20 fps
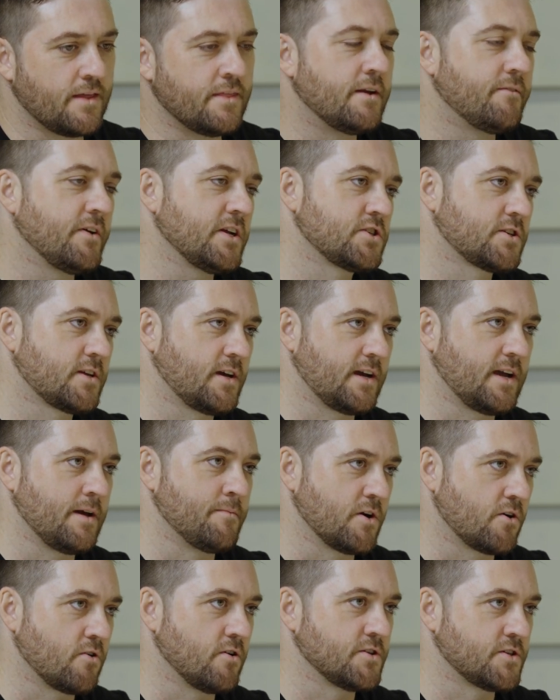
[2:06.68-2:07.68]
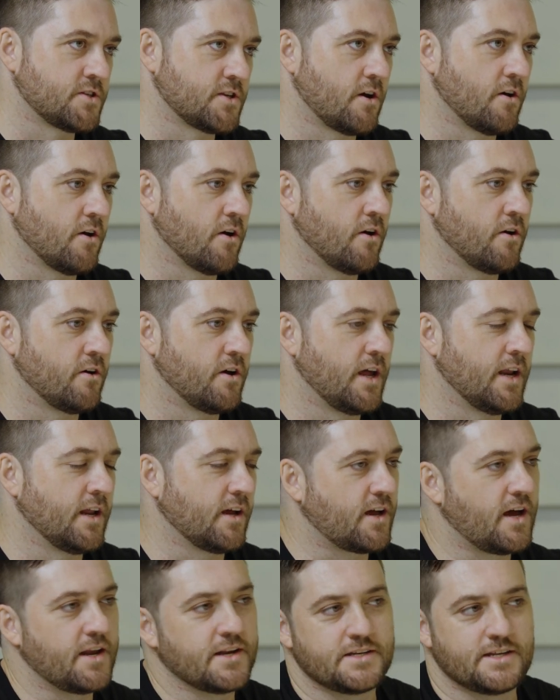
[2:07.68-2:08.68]
And then eventually I come across Zoho and I
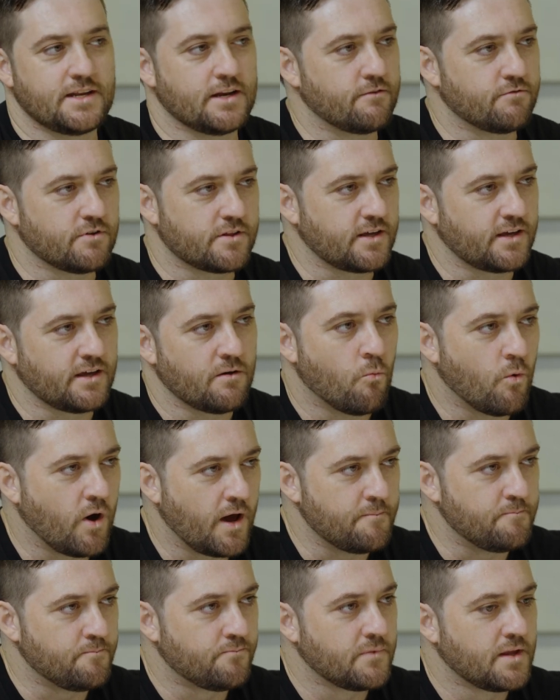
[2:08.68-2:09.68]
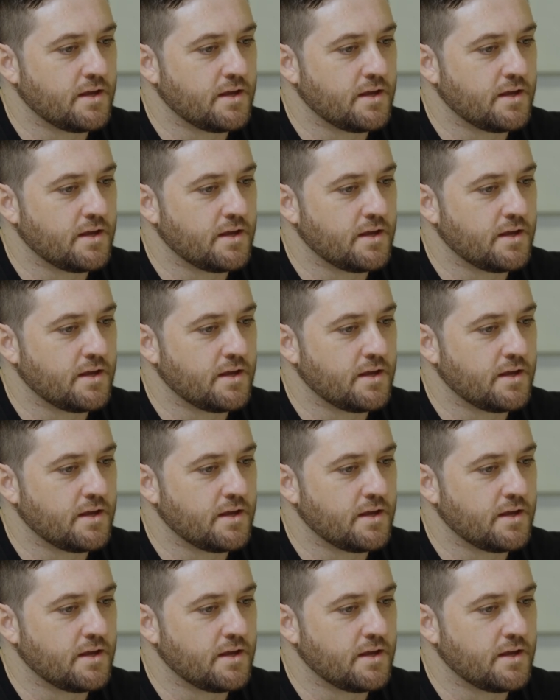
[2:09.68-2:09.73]
kind of did everything in one.